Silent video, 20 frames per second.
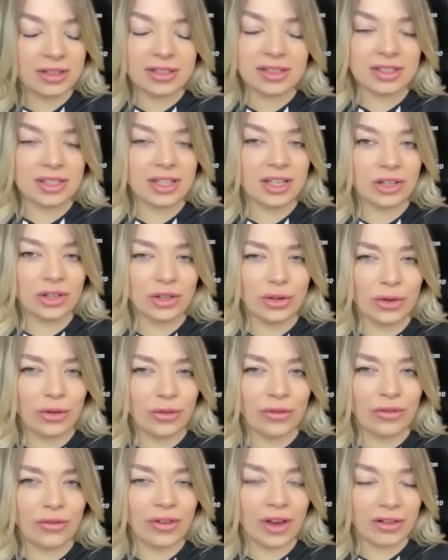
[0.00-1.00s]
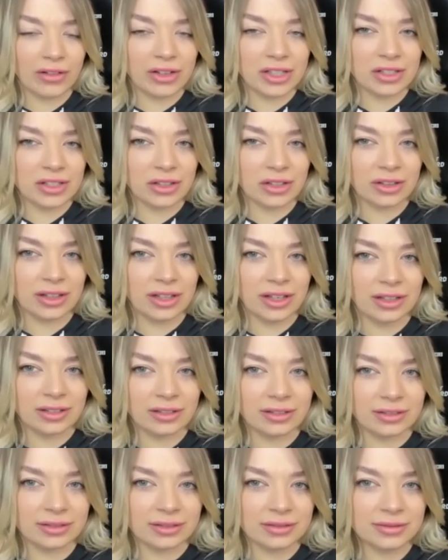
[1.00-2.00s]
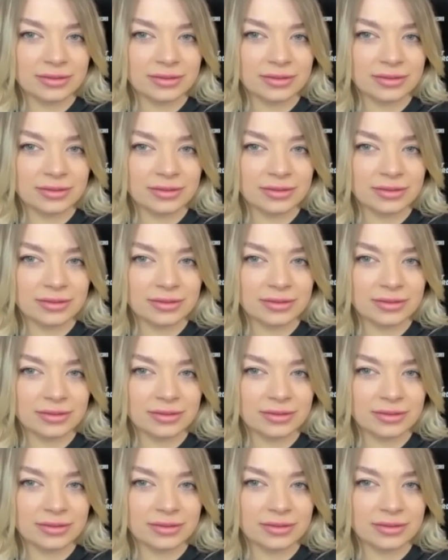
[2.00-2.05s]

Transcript: seeing you very soon then.